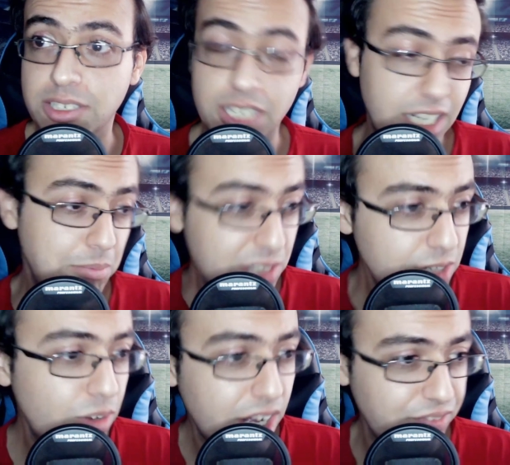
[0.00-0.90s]
And I'm going to
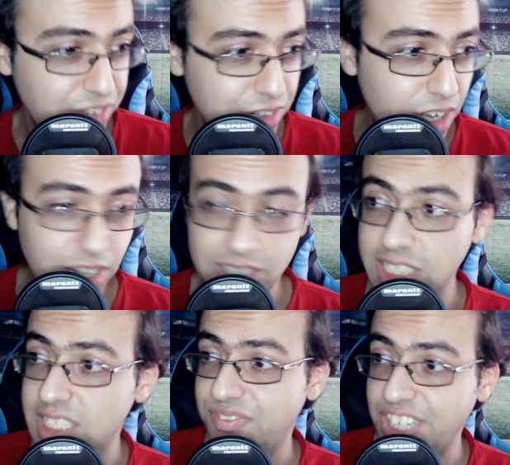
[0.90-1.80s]
walk through all
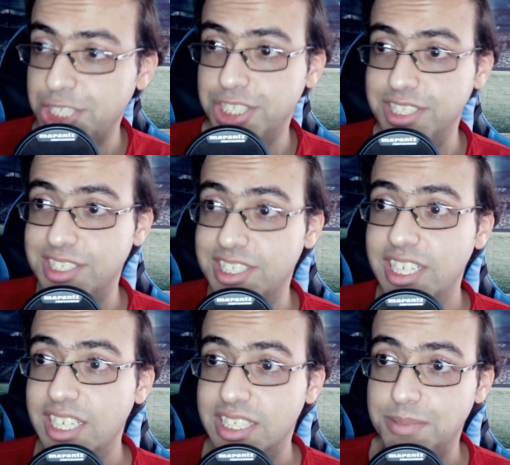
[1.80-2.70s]
these features
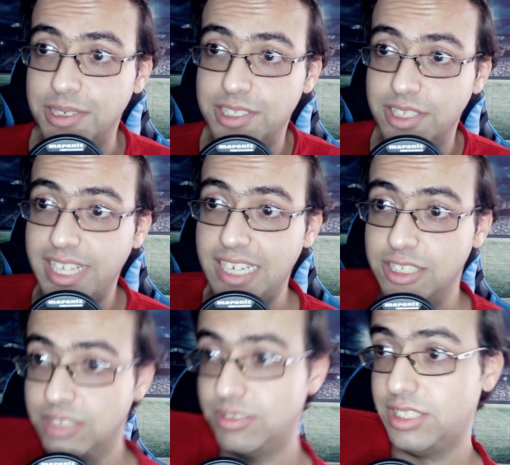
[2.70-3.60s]
as far as all that
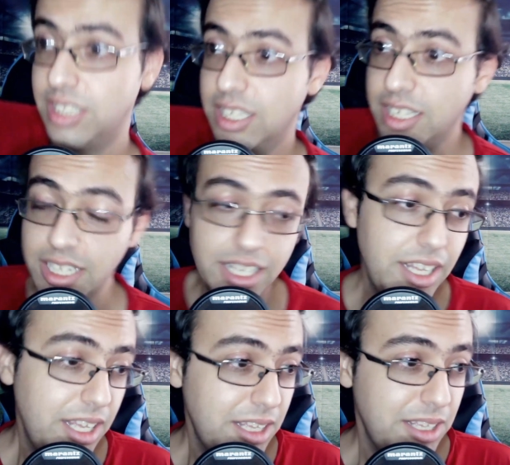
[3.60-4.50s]
goes.
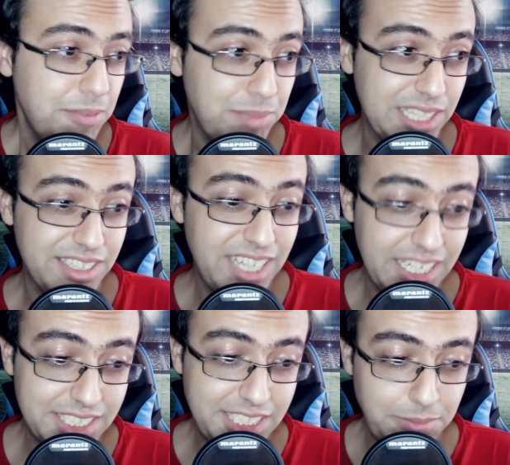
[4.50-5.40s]
But like
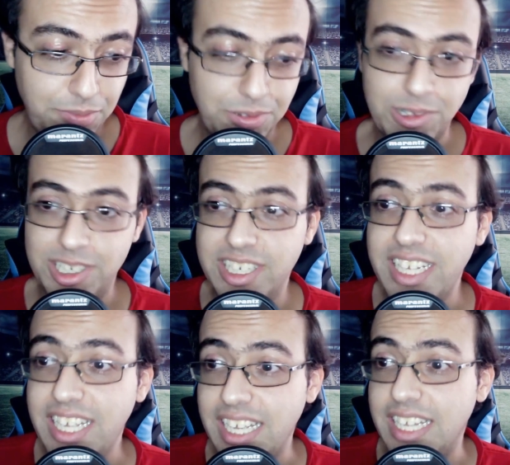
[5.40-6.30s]
I said before,
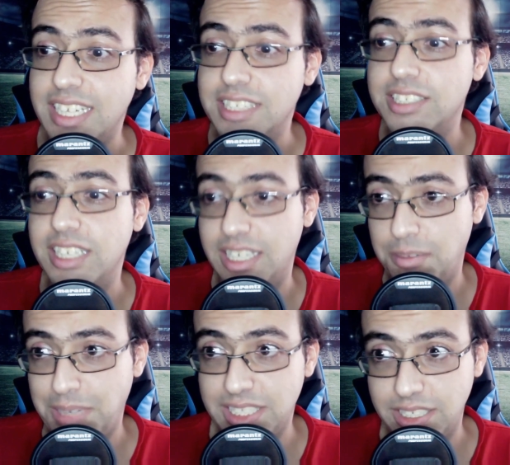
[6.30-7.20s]
it is an
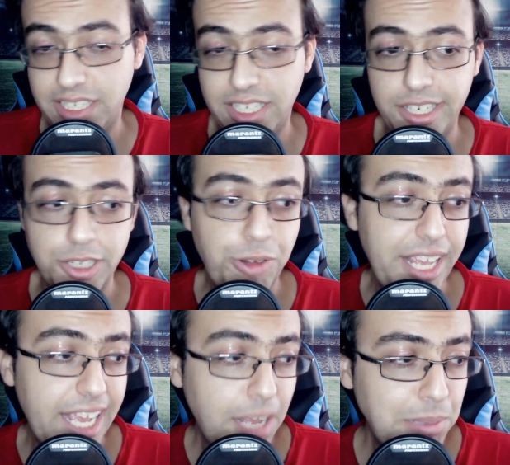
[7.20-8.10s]
amazing karaoke
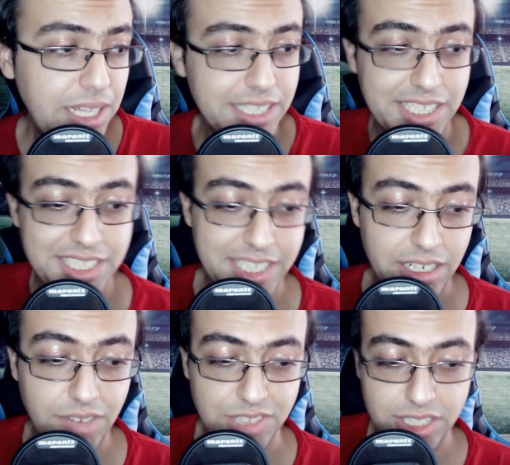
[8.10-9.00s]
app, as I said
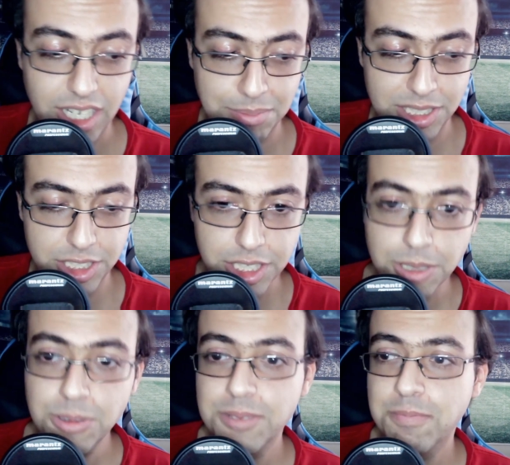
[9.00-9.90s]
off the top of the show.